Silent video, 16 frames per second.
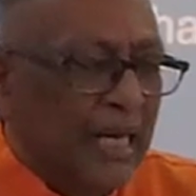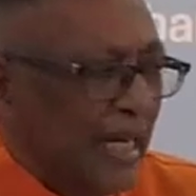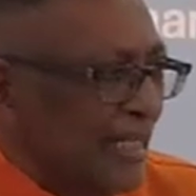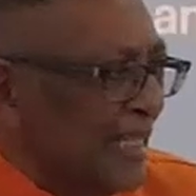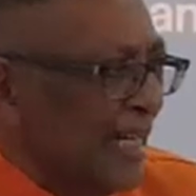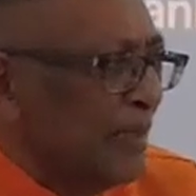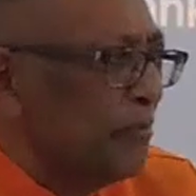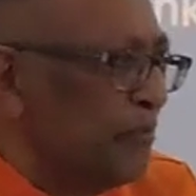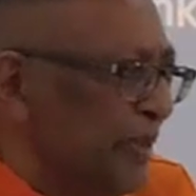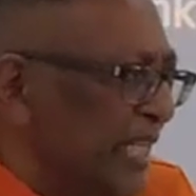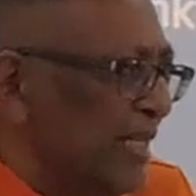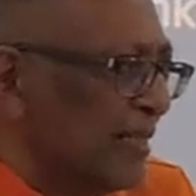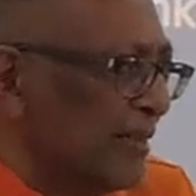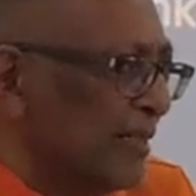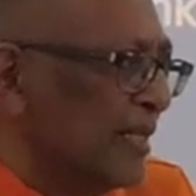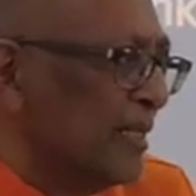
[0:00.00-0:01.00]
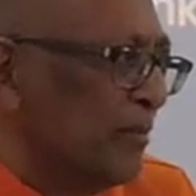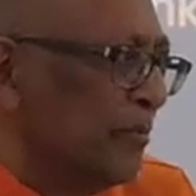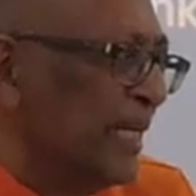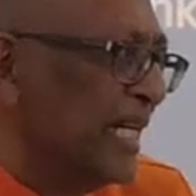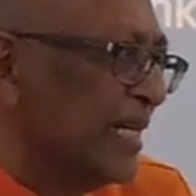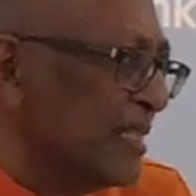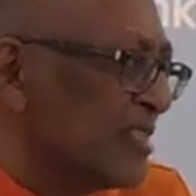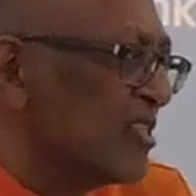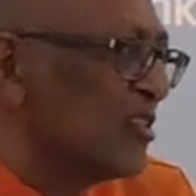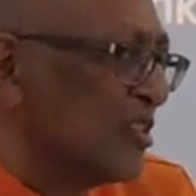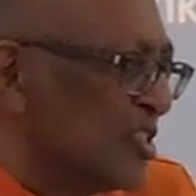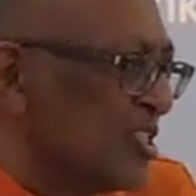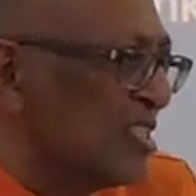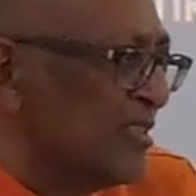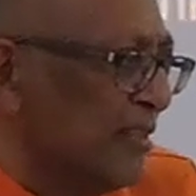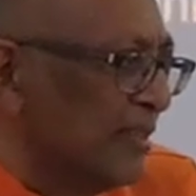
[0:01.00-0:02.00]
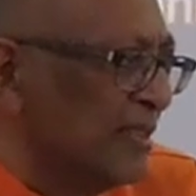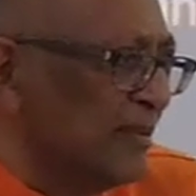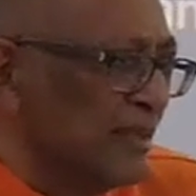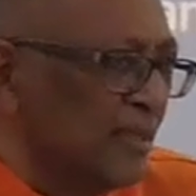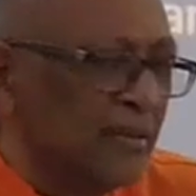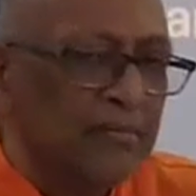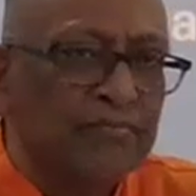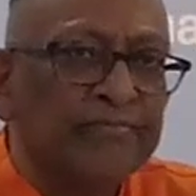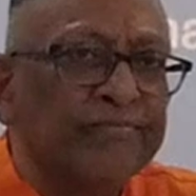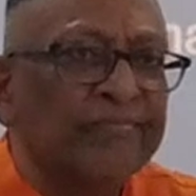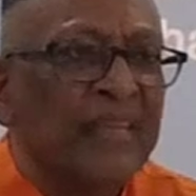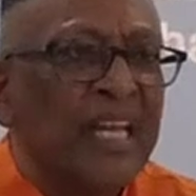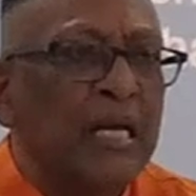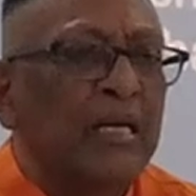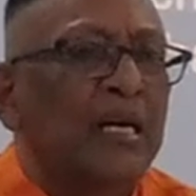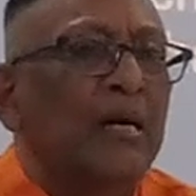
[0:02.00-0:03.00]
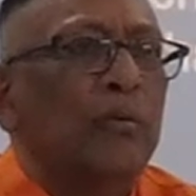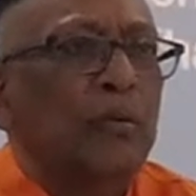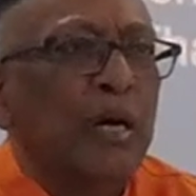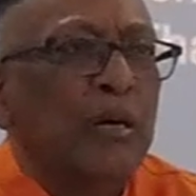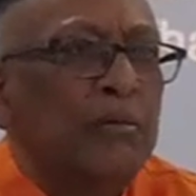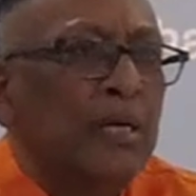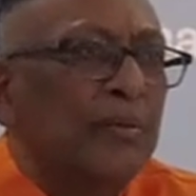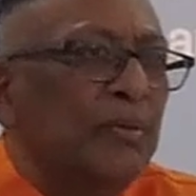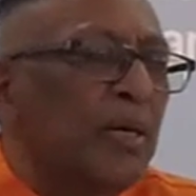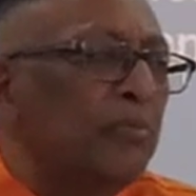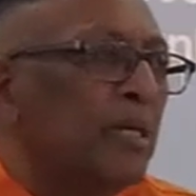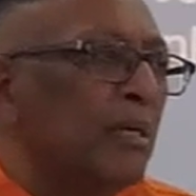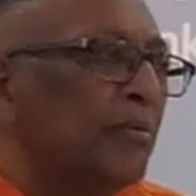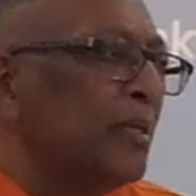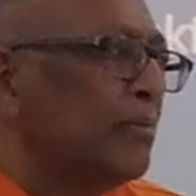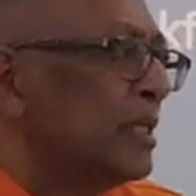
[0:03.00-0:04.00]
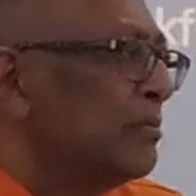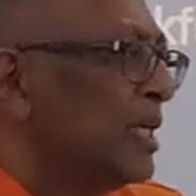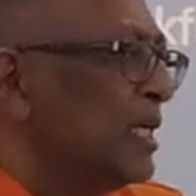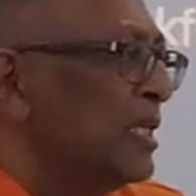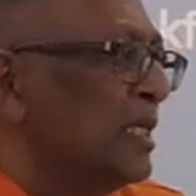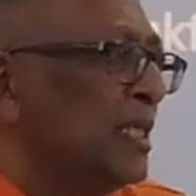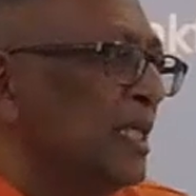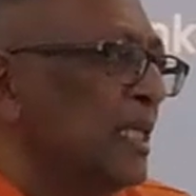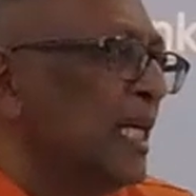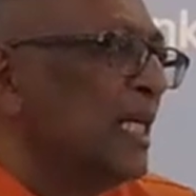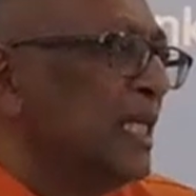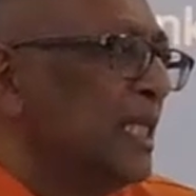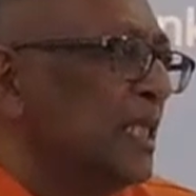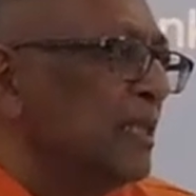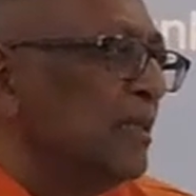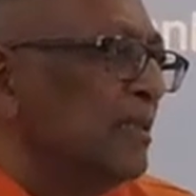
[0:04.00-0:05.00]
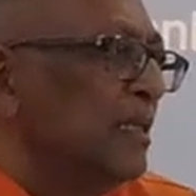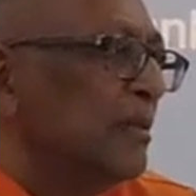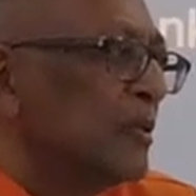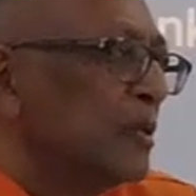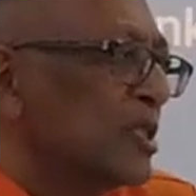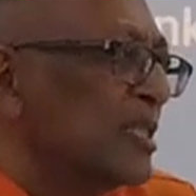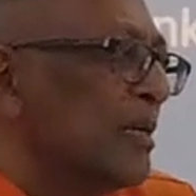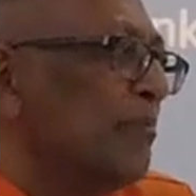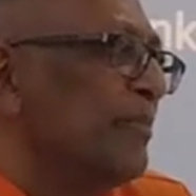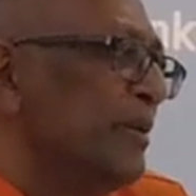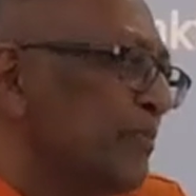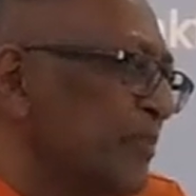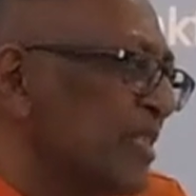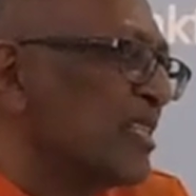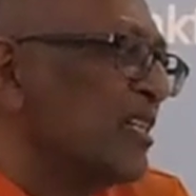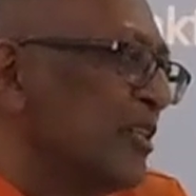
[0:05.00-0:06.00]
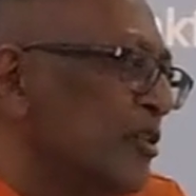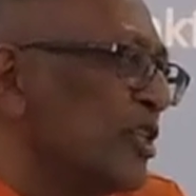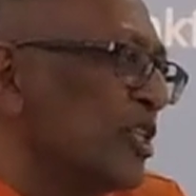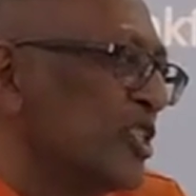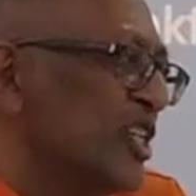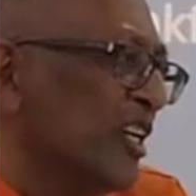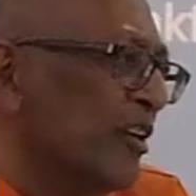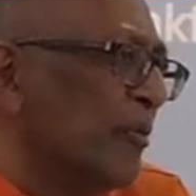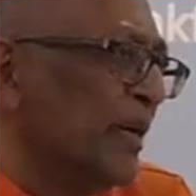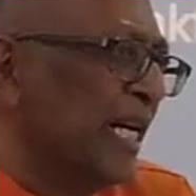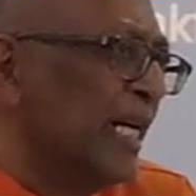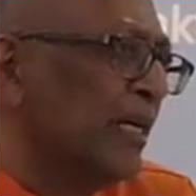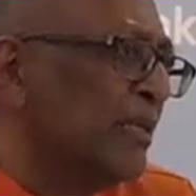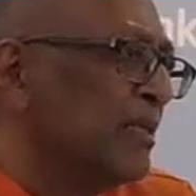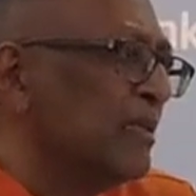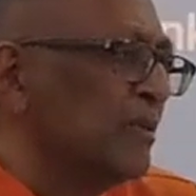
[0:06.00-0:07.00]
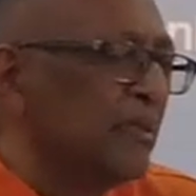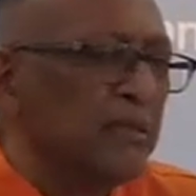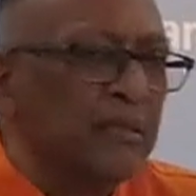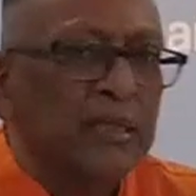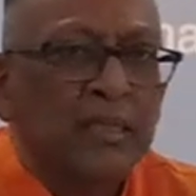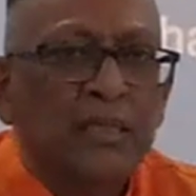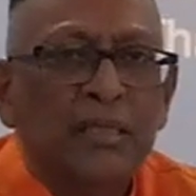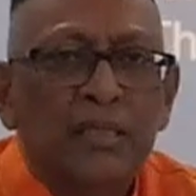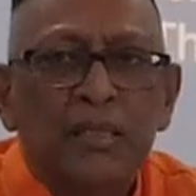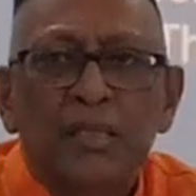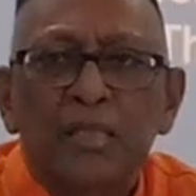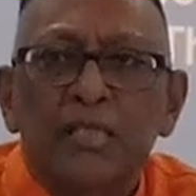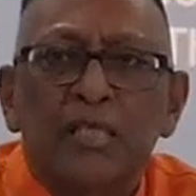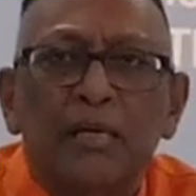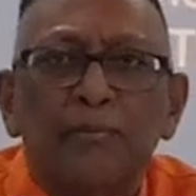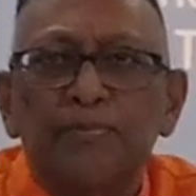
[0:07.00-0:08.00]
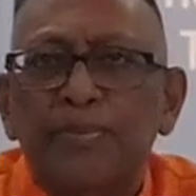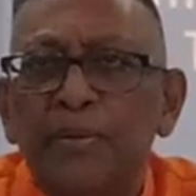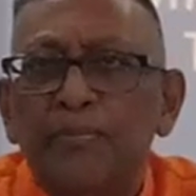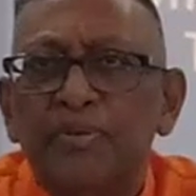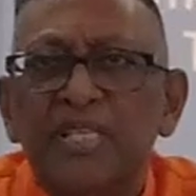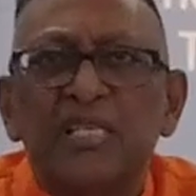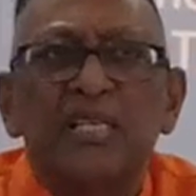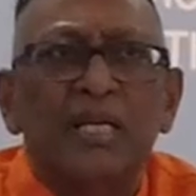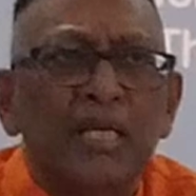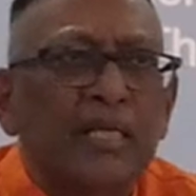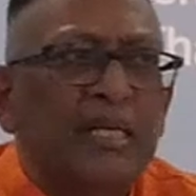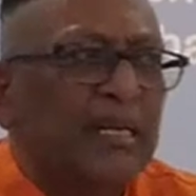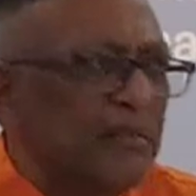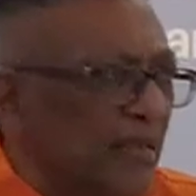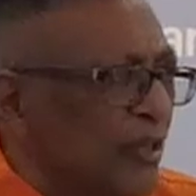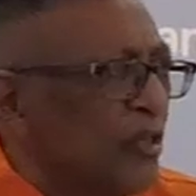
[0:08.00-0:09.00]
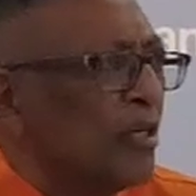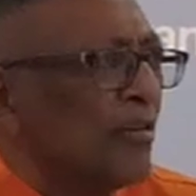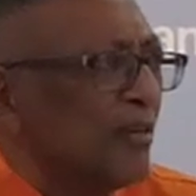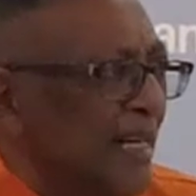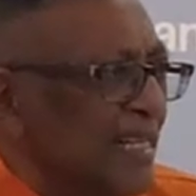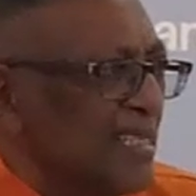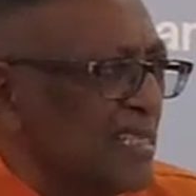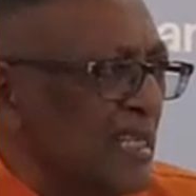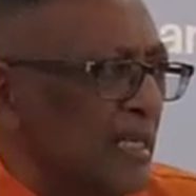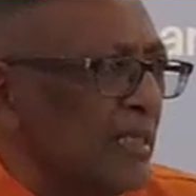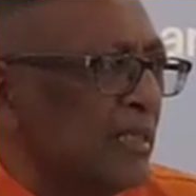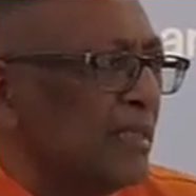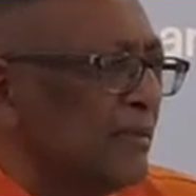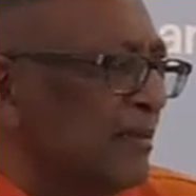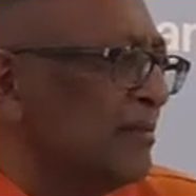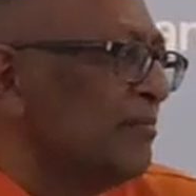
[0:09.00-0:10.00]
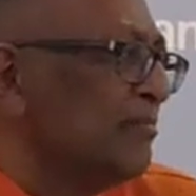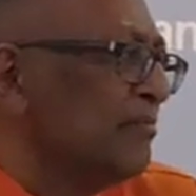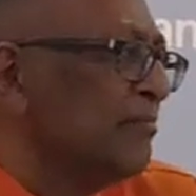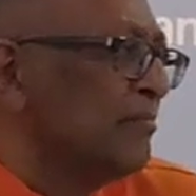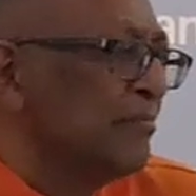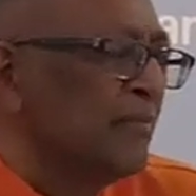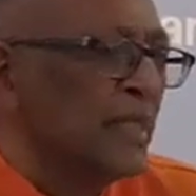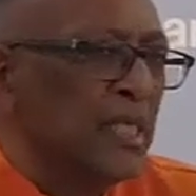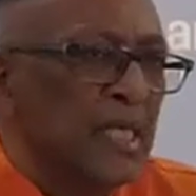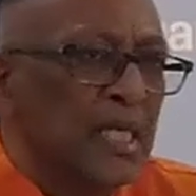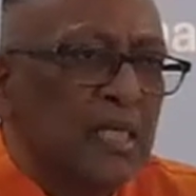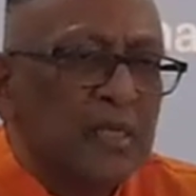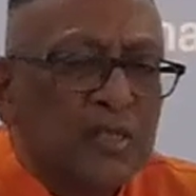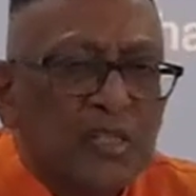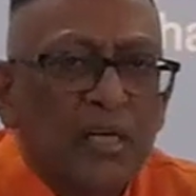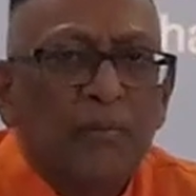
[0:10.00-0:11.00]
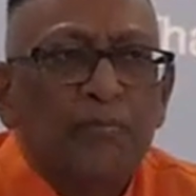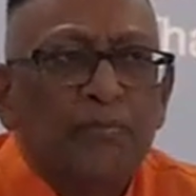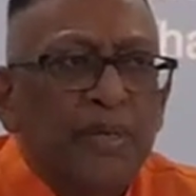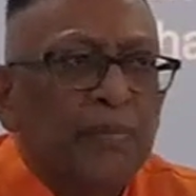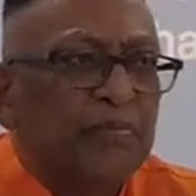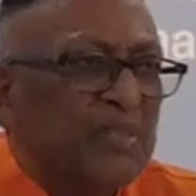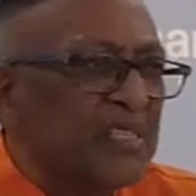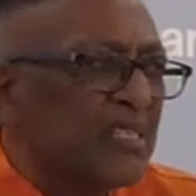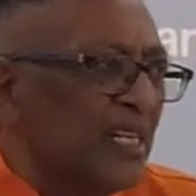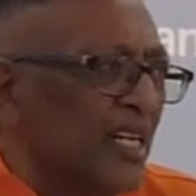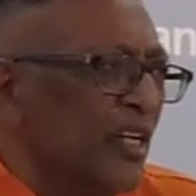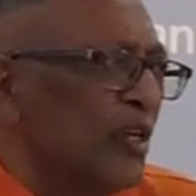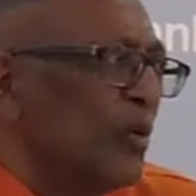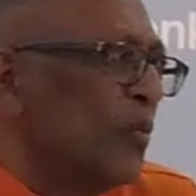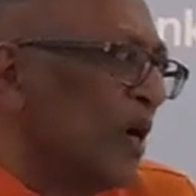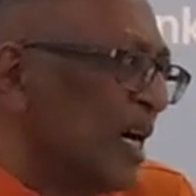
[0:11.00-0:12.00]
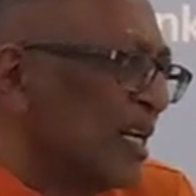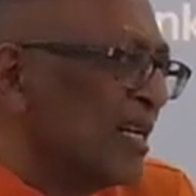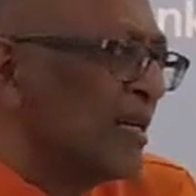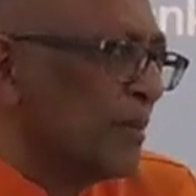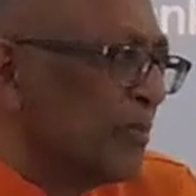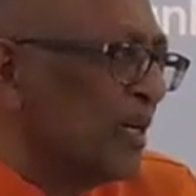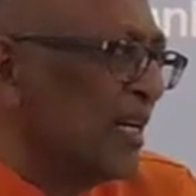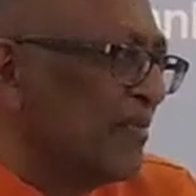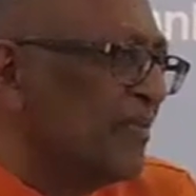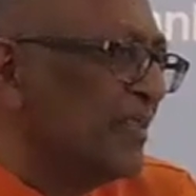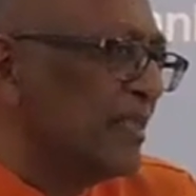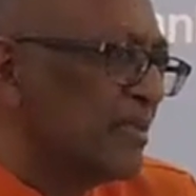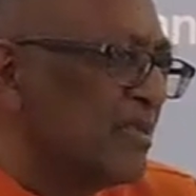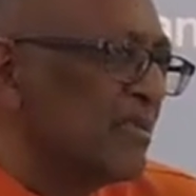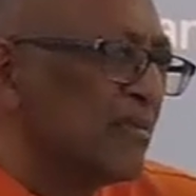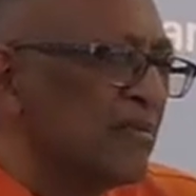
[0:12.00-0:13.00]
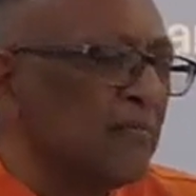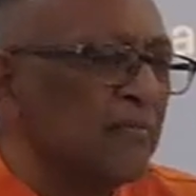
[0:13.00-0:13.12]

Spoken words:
And then Peter begins to stutter. Some people say you're Jeremiah. Some people say they think you're Isaiah. Some people say you're one of the prophets.